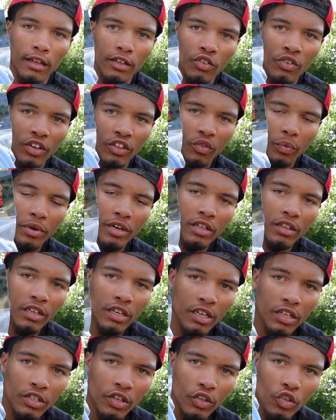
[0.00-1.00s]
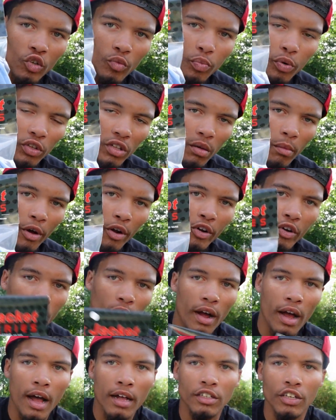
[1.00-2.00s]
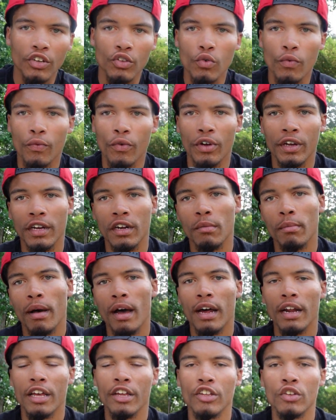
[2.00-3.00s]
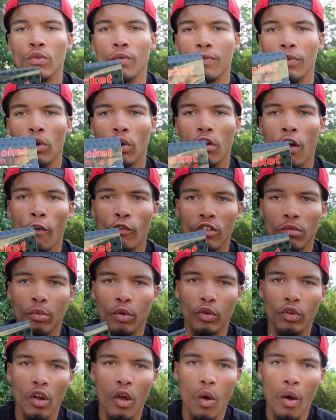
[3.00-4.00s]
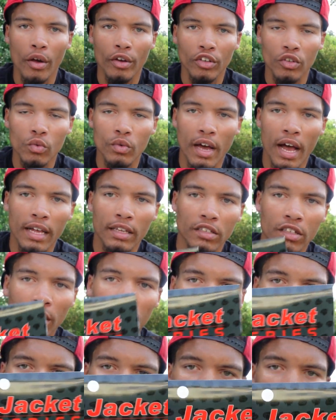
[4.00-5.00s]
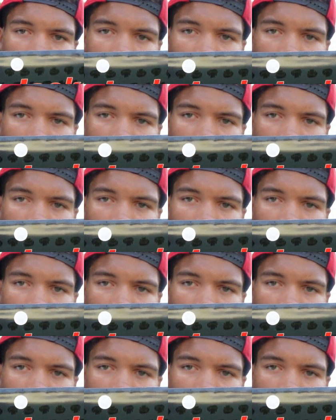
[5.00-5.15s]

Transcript: You get 3 of these, you put them on your rods, and you forget about it, and you feel comfortable knowing you got something